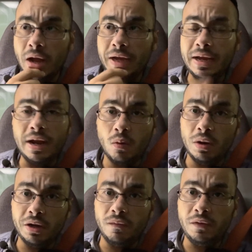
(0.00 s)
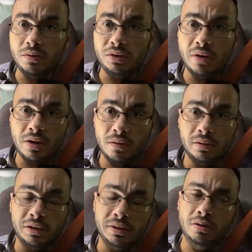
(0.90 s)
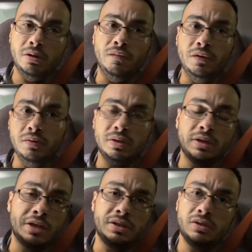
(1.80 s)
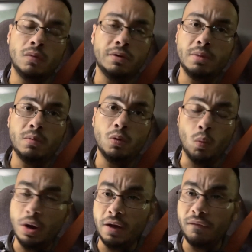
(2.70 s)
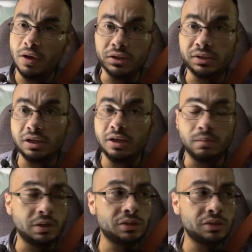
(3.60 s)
Again, I don't want to confuse you. I know it's a little confusing. I just don't remember when I fell asleep.